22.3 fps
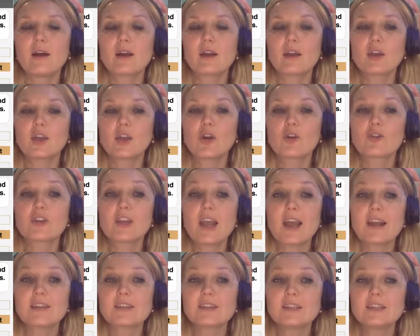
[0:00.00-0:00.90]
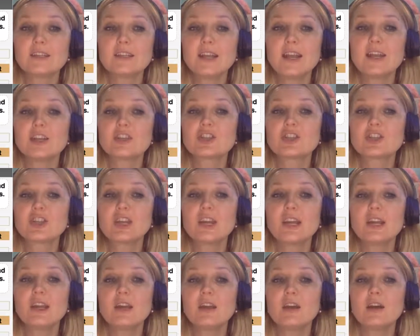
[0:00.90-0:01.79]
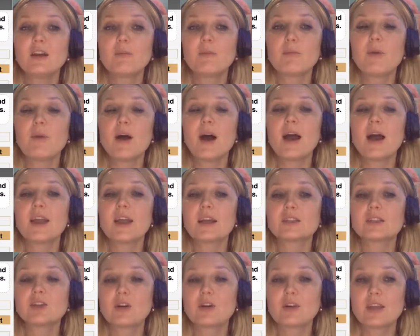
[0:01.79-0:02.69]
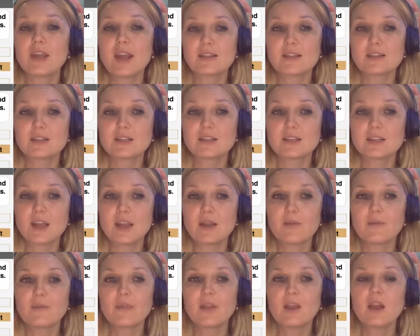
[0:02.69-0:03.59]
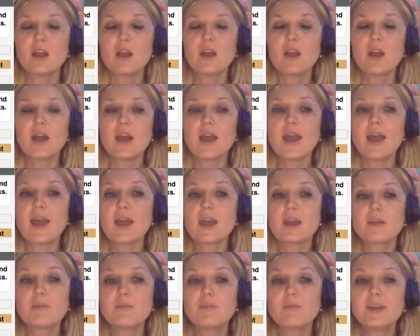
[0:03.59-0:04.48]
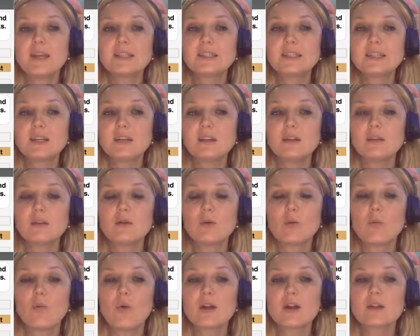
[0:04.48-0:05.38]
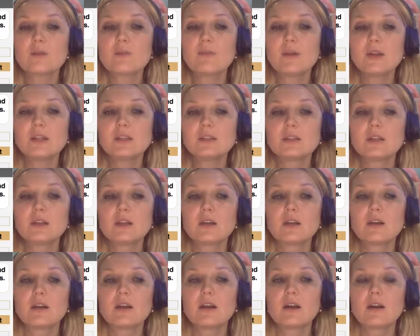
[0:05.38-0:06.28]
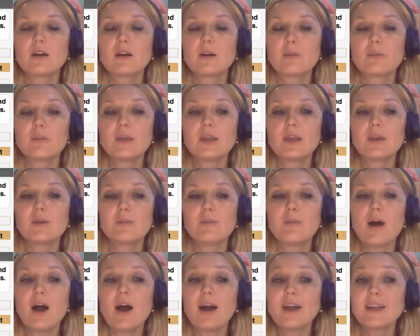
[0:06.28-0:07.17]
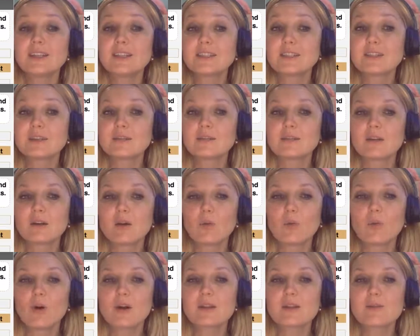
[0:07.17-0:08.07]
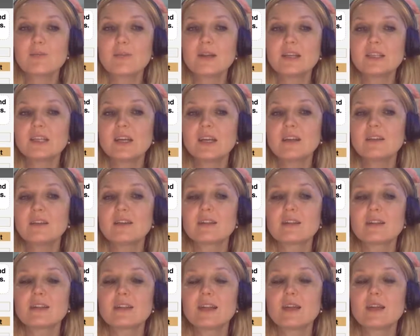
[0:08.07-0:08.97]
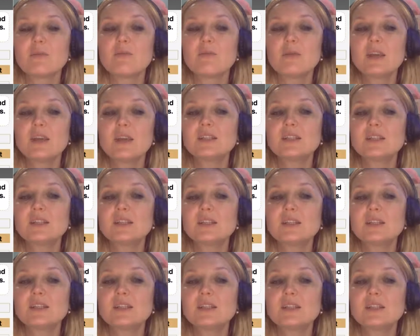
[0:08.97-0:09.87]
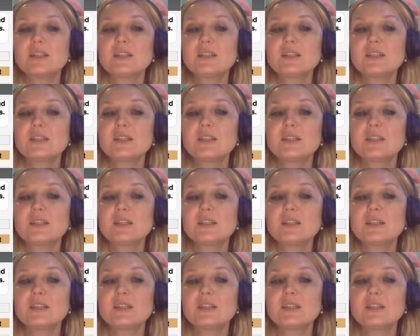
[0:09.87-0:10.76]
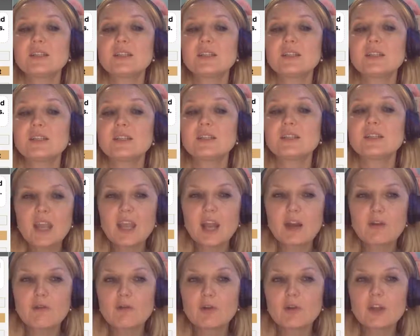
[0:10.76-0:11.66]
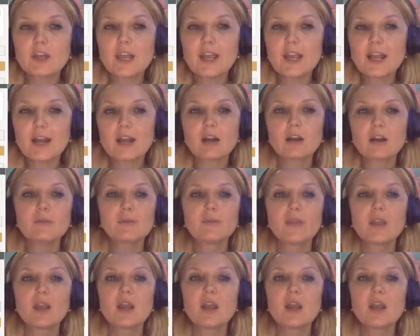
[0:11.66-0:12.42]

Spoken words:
Her yesterday, she buy a dog yesterday. A, beaten, was beat. B, bite, was beaten. C, beat, was beaten. So please be careful here.